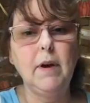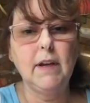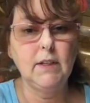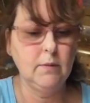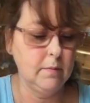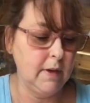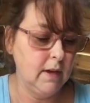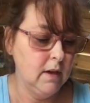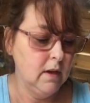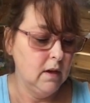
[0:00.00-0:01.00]
Pucky's with
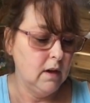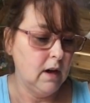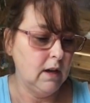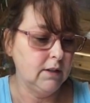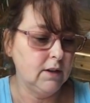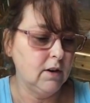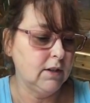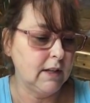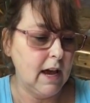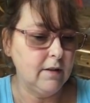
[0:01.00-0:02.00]
me. I'll
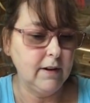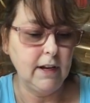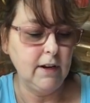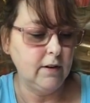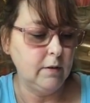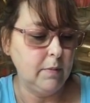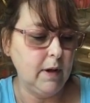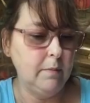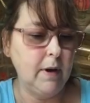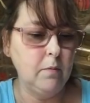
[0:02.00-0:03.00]
start soldering here in a
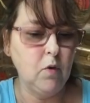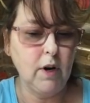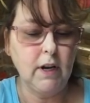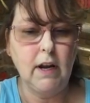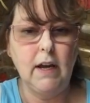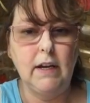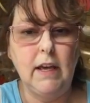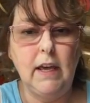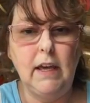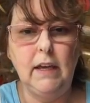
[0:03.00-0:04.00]
bit, but I'm working on
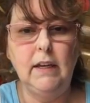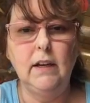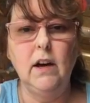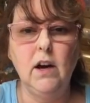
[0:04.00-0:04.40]
a,